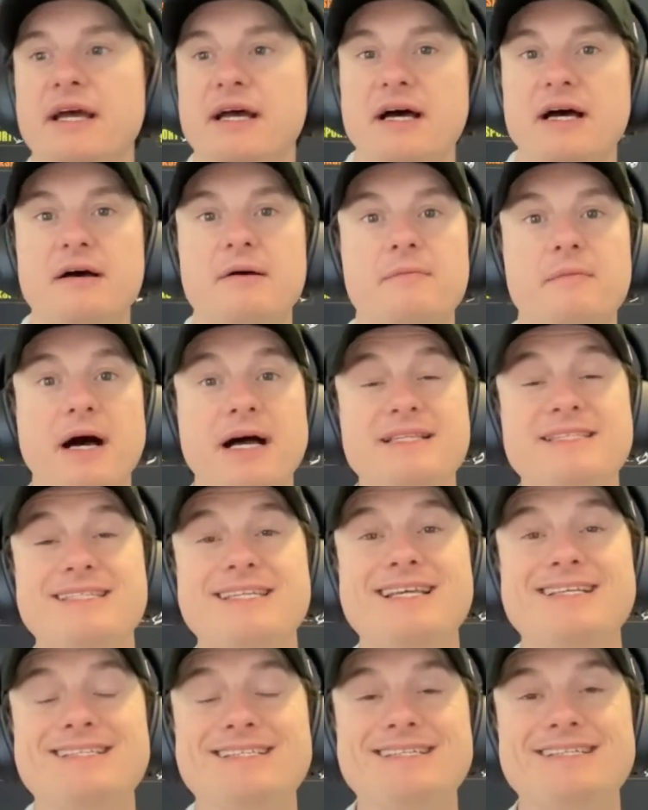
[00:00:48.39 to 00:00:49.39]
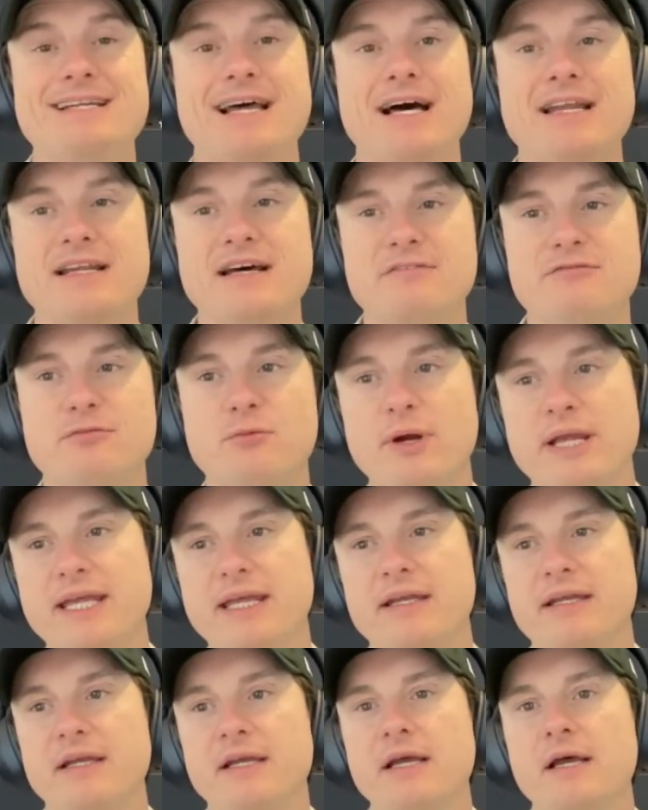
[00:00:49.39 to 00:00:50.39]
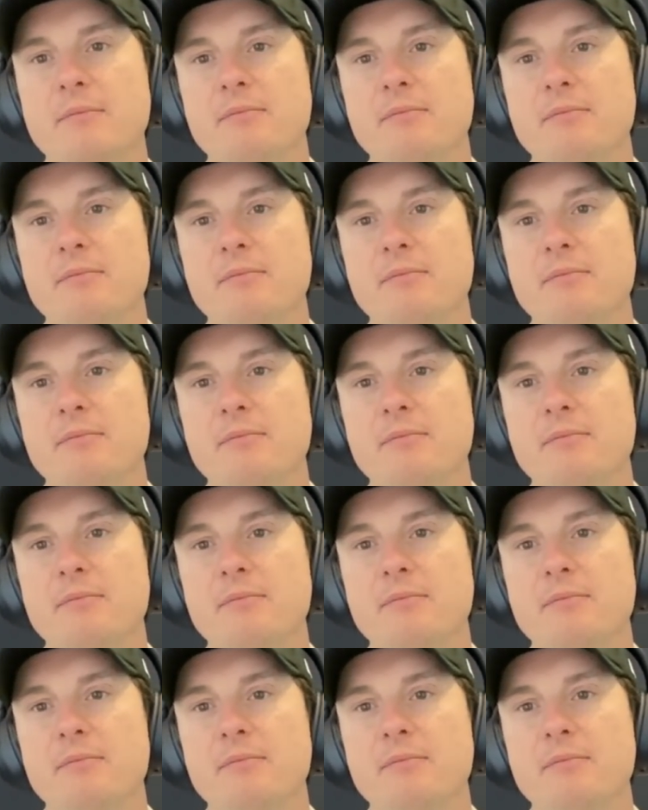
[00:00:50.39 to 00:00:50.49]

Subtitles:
a decent enough wicket.